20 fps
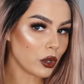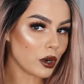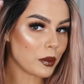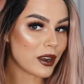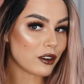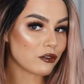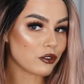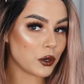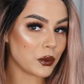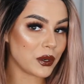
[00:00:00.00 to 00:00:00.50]
got a
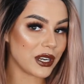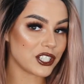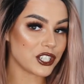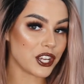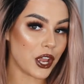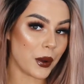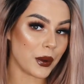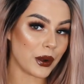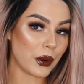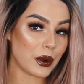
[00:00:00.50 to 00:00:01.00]
bit of rootage
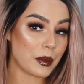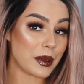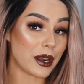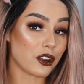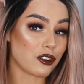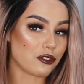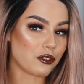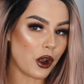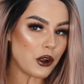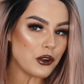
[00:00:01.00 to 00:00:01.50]
going on, a bit
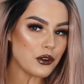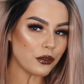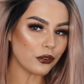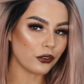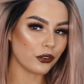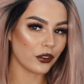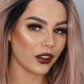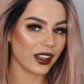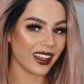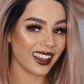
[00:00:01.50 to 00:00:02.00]
of
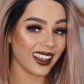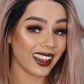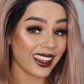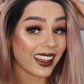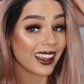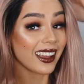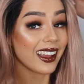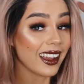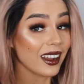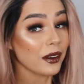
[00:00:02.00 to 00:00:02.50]
growth.
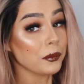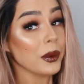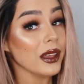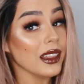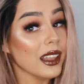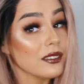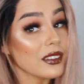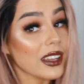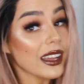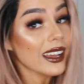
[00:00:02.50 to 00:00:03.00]
We
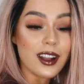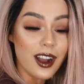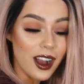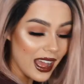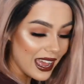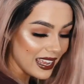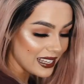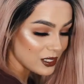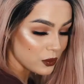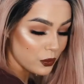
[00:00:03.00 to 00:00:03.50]
love it.
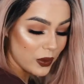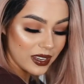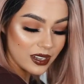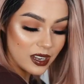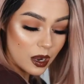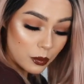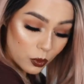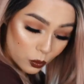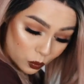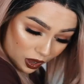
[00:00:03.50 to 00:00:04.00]
Guys, wig
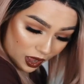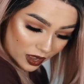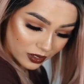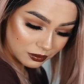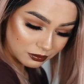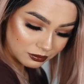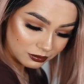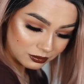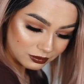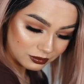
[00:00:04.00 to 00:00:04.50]
number
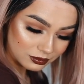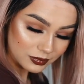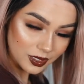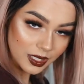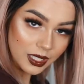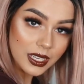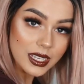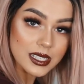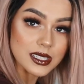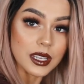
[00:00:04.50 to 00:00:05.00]
one
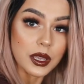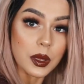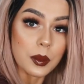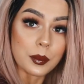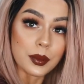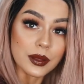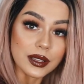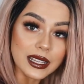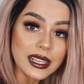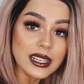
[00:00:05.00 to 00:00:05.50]
is a
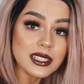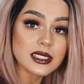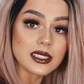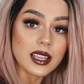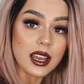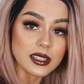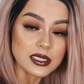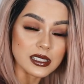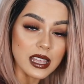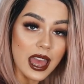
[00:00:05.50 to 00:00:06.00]
complete
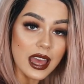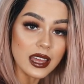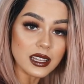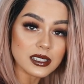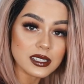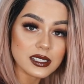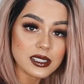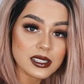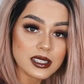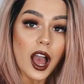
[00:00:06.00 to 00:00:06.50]

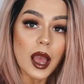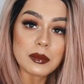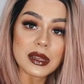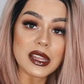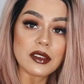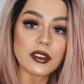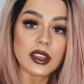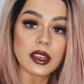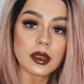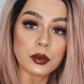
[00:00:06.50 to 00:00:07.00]
success. I'm
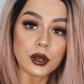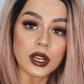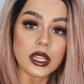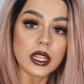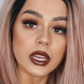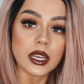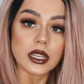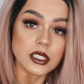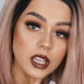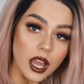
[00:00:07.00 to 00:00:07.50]
living,
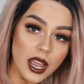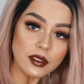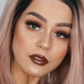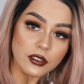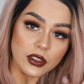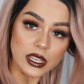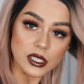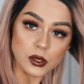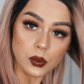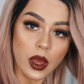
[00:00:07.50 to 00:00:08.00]
breathing and dying
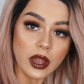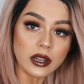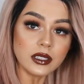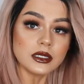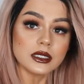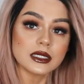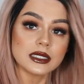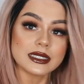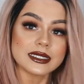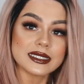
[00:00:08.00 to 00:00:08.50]
for this one.
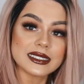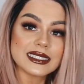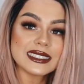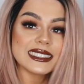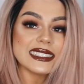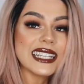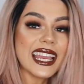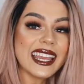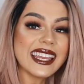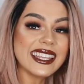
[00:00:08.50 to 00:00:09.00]

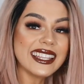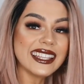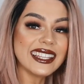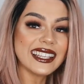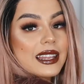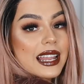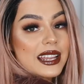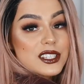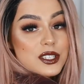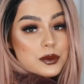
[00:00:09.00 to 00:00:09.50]

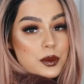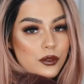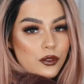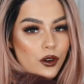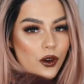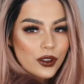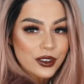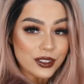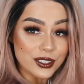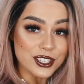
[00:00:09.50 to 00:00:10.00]
Let's move
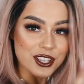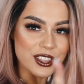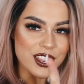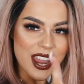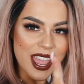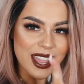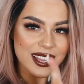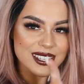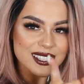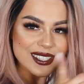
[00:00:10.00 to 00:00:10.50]
on to the
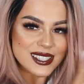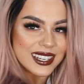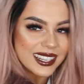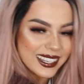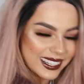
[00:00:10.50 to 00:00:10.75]
next.